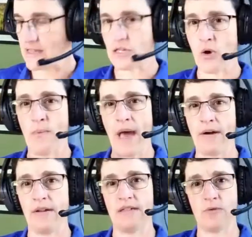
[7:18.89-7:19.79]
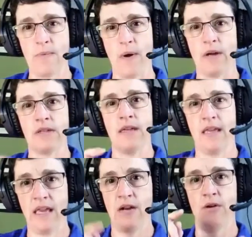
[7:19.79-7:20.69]
So batteries, three parts:
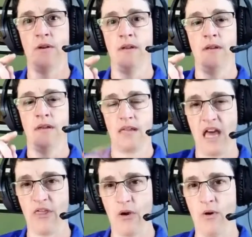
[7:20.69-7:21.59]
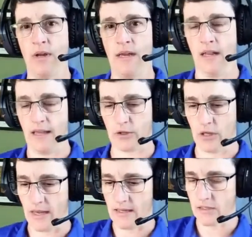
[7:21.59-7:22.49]
anode, cathode, and electrolyte.